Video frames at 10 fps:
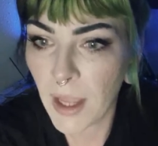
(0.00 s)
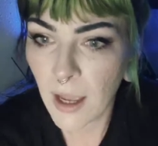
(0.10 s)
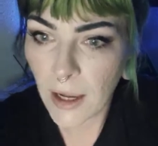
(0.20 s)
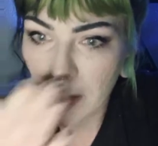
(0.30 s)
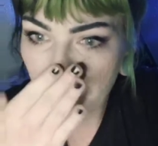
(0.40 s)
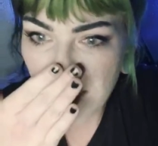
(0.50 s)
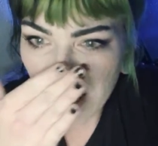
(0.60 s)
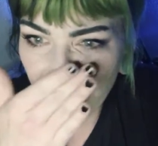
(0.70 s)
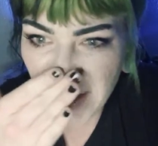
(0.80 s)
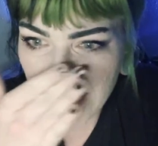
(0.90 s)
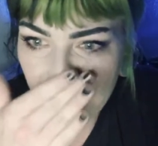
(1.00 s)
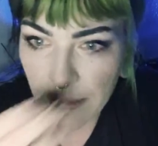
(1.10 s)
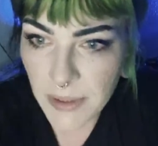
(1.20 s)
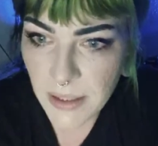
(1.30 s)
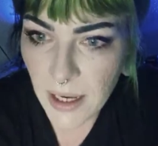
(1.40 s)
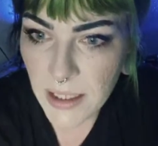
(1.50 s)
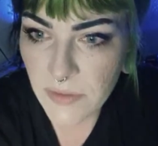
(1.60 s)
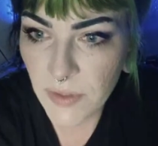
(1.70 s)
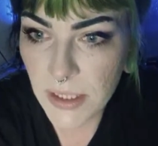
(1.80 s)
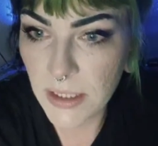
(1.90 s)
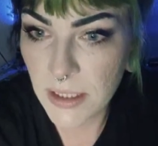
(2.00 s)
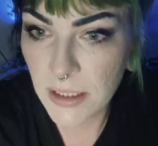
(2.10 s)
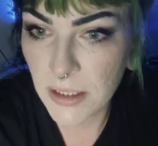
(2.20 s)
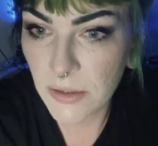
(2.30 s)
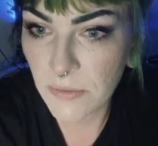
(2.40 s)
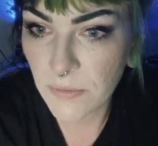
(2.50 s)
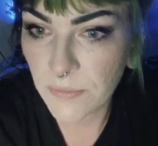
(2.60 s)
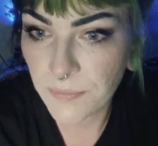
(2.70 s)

How do you identify a demon that has visited you?